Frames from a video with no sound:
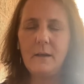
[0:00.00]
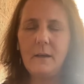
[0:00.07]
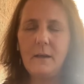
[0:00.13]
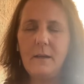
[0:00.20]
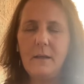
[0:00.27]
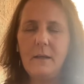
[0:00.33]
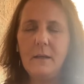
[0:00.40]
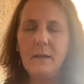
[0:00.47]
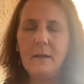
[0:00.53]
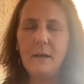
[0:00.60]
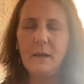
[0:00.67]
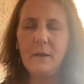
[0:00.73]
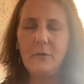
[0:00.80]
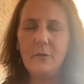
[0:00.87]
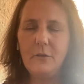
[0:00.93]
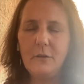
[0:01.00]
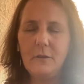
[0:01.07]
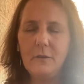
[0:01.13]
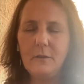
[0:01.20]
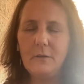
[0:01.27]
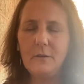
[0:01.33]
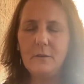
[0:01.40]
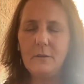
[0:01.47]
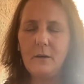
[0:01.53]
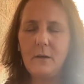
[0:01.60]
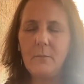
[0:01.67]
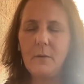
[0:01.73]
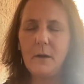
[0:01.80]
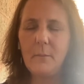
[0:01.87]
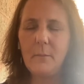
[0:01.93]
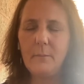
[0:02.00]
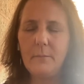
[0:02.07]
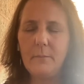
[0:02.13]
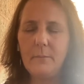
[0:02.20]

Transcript: any connections come up.